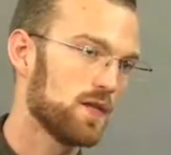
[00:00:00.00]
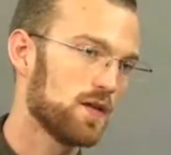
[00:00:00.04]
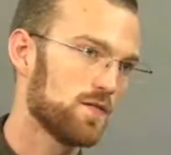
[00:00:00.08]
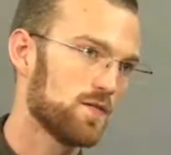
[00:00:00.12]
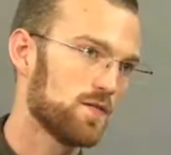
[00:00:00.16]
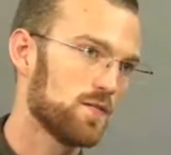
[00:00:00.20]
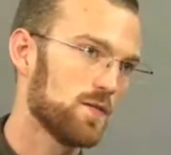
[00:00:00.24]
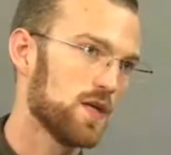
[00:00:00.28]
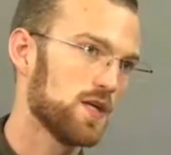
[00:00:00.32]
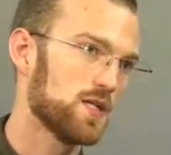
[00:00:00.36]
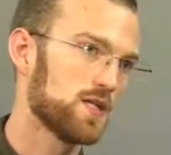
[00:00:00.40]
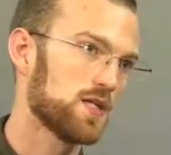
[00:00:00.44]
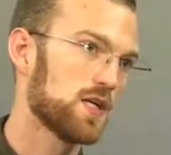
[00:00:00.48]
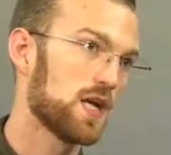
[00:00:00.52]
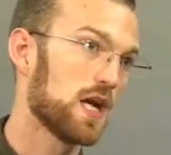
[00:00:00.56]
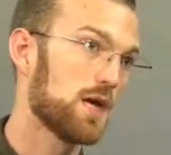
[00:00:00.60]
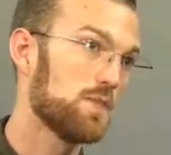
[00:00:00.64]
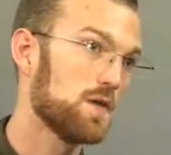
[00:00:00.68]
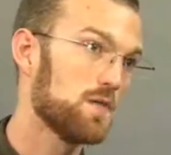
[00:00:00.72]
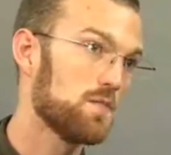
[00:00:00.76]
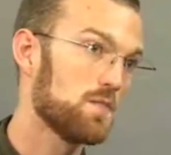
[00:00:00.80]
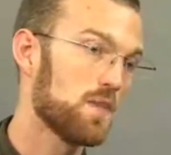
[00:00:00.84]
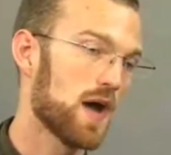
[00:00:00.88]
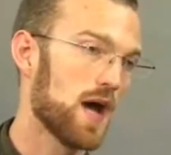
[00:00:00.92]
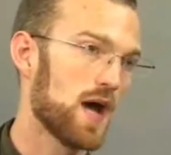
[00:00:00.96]
information
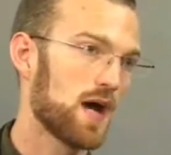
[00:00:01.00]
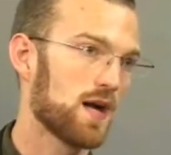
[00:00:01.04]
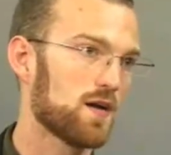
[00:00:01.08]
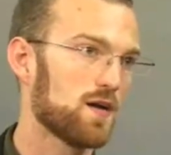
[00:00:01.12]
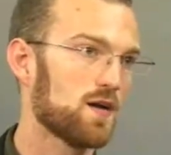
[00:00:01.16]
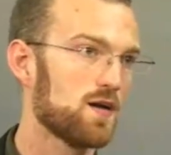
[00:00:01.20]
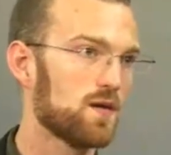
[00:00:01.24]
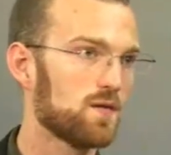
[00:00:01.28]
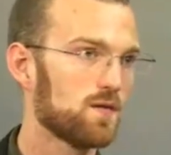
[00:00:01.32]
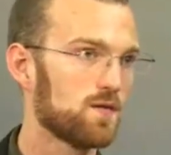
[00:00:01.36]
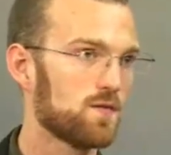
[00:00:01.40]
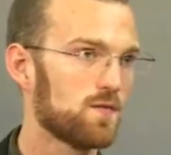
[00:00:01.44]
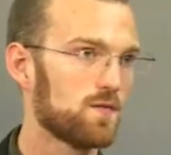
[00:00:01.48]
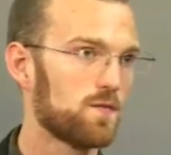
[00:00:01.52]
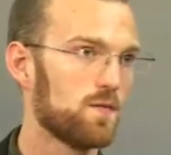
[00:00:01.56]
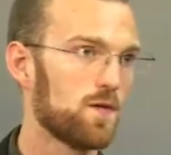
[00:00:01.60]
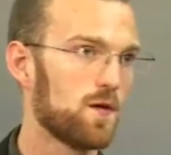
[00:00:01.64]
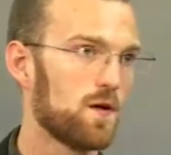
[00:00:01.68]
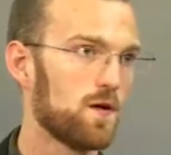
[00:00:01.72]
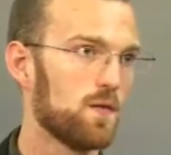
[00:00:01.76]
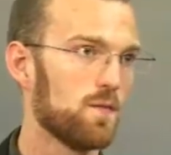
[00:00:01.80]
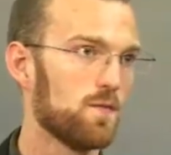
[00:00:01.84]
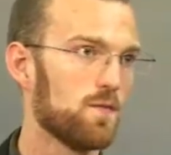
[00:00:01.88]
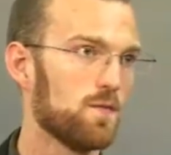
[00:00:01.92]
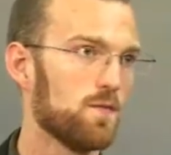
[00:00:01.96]
coming back
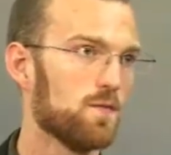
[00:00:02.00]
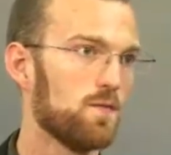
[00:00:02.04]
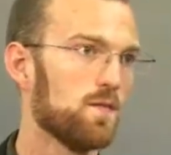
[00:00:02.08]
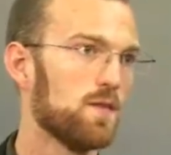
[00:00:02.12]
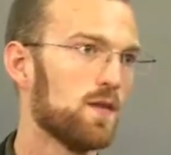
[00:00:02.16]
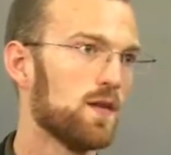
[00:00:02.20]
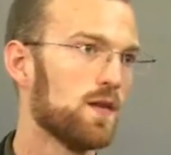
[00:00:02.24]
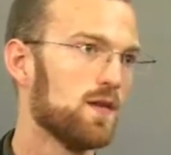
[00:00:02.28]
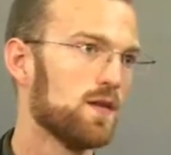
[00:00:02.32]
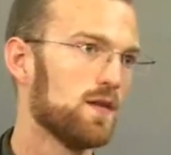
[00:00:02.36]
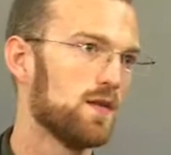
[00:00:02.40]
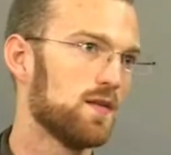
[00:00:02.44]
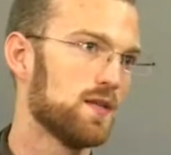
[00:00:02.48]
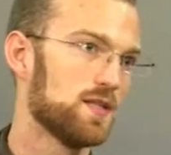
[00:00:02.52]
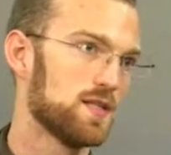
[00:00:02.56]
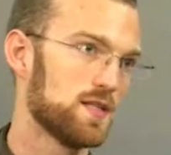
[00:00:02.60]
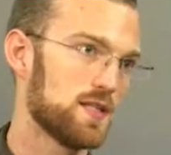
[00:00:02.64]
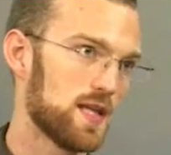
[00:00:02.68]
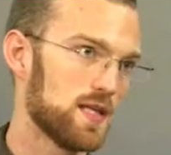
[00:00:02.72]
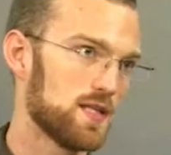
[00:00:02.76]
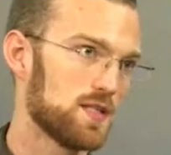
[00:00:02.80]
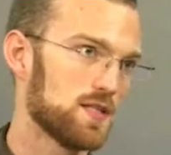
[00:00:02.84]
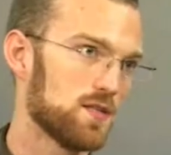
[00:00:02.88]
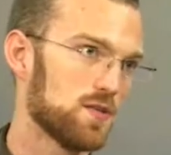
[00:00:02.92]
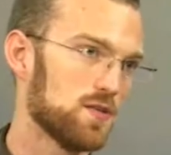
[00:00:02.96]
from the
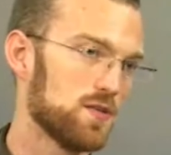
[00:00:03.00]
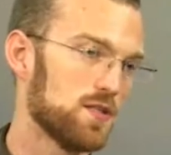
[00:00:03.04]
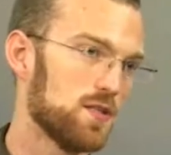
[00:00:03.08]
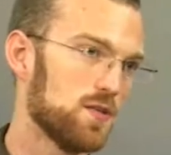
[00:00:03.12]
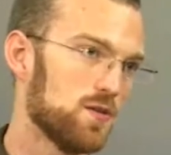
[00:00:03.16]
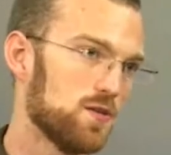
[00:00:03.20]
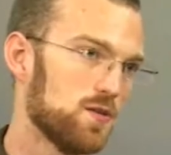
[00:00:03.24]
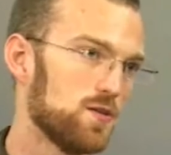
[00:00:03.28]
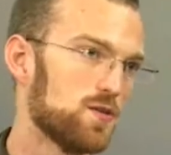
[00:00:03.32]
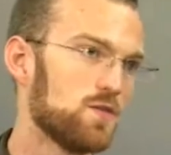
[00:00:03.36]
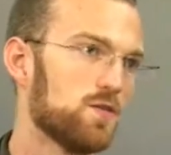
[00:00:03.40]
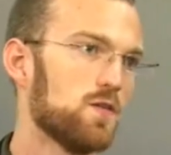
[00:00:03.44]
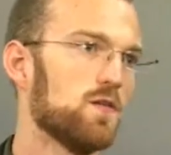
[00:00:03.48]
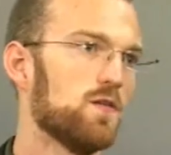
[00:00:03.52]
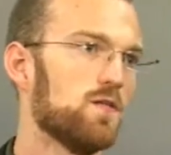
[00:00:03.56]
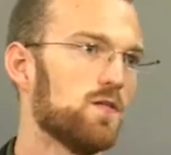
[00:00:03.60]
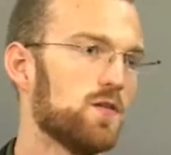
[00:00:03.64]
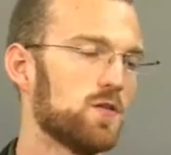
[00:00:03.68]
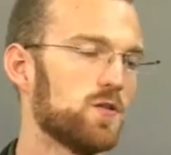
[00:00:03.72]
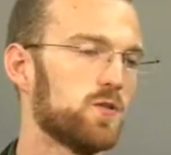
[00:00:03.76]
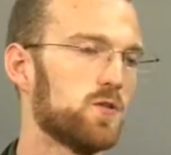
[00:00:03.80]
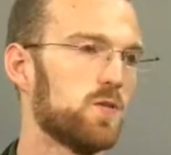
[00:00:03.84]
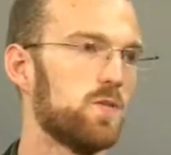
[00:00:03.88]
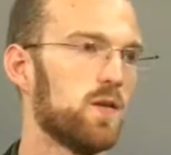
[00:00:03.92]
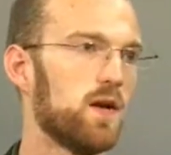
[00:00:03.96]
sensors used for the
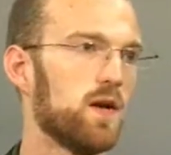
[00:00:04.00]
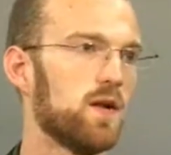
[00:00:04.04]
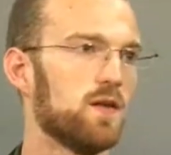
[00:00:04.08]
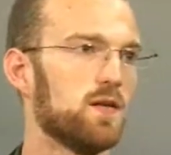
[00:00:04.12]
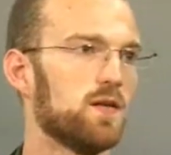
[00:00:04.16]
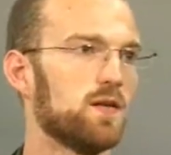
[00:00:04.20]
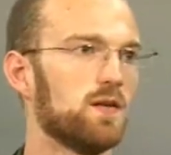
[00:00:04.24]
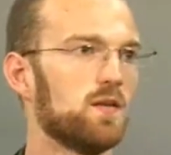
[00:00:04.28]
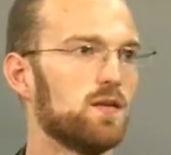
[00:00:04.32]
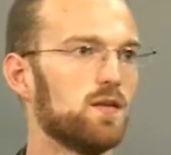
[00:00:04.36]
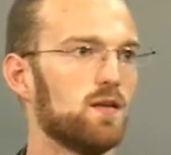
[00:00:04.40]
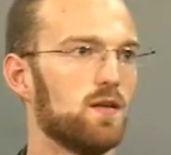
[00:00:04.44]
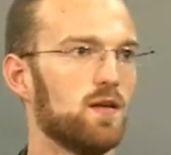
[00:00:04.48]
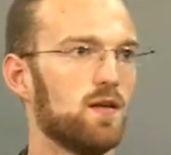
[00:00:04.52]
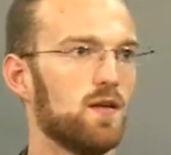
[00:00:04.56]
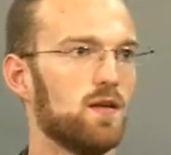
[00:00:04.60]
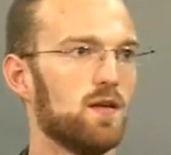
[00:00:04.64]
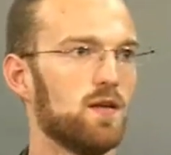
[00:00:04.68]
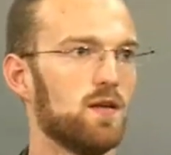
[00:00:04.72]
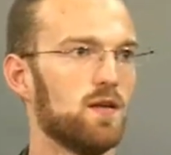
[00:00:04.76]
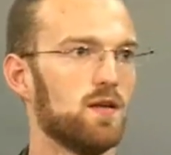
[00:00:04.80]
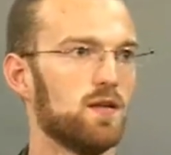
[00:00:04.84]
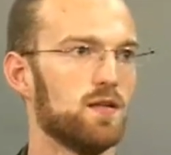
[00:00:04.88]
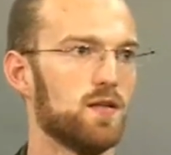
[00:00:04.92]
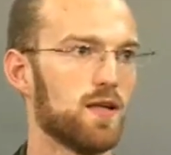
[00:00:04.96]
virtual button
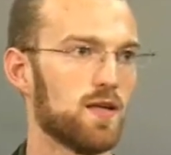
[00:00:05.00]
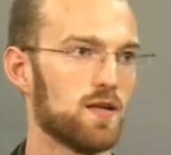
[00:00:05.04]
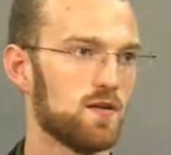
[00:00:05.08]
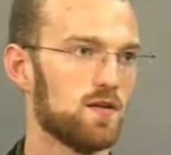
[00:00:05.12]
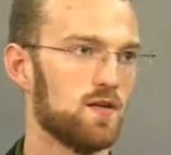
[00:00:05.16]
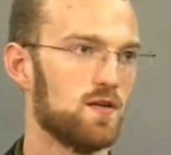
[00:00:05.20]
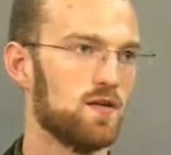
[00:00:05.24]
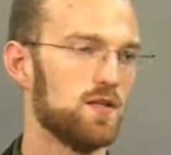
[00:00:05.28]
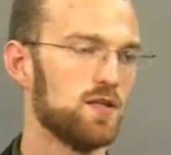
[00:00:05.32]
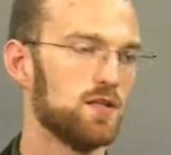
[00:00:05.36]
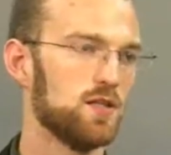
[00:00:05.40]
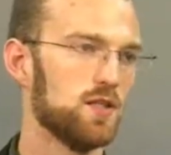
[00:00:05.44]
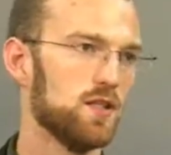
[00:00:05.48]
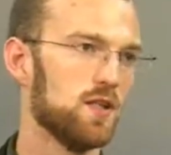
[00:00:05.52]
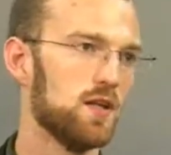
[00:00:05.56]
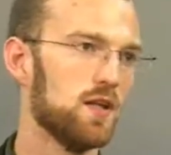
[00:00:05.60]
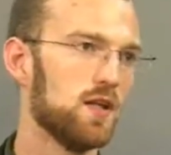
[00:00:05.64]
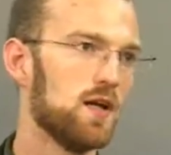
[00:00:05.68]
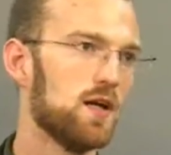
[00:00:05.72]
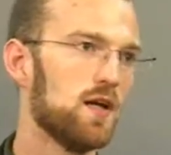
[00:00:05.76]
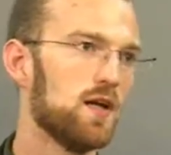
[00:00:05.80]
technology.